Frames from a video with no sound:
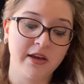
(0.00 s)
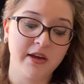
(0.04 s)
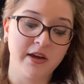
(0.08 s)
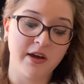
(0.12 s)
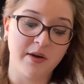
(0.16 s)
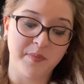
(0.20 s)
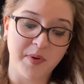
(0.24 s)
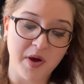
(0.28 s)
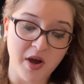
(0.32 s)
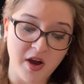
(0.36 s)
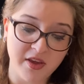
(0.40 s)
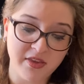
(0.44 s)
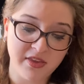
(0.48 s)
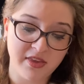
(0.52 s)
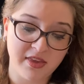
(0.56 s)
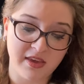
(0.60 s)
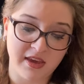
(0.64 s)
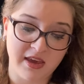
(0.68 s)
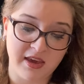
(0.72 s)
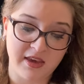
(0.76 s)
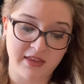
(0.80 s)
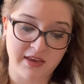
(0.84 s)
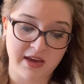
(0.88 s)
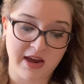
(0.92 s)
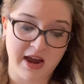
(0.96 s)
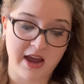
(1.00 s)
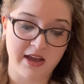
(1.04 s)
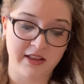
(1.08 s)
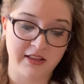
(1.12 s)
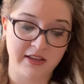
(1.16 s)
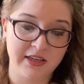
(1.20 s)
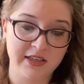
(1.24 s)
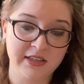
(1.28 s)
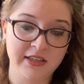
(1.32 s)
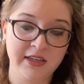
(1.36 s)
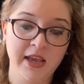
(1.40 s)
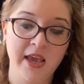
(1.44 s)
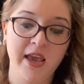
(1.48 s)
upon seeing the
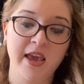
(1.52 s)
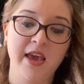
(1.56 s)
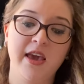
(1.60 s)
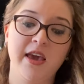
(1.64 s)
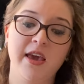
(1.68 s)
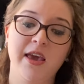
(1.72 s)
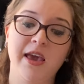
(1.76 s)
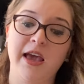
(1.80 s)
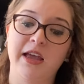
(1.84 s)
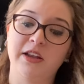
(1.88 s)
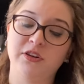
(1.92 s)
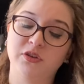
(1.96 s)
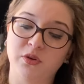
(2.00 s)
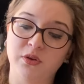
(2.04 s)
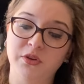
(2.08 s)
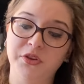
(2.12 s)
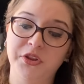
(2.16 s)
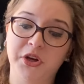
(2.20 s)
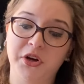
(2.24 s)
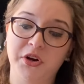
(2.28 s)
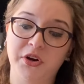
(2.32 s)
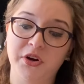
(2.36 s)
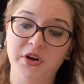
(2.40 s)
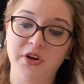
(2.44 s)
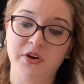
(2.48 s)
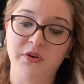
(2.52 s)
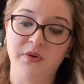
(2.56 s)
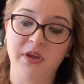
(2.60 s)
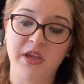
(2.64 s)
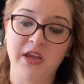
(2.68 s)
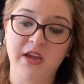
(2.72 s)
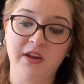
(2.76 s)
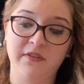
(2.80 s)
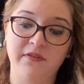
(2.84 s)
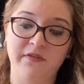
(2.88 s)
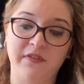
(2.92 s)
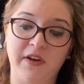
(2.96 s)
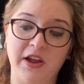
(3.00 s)
island, had told the crew he
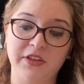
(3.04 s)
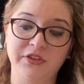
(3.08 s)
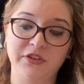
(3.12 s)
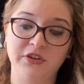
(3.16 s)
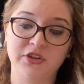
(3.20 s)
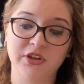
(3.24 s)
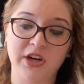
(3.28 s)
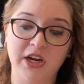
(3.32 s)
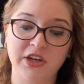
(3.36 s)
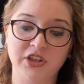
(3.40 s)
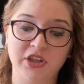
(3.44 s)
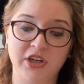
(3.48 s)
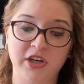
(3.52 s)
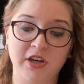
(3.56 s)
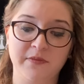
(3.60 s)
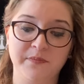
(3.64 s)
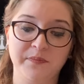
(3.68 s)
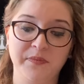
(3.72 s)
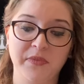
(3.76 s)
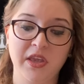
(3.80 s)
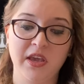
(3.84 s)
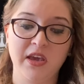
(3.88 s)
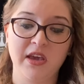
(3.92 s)
could find the treasure.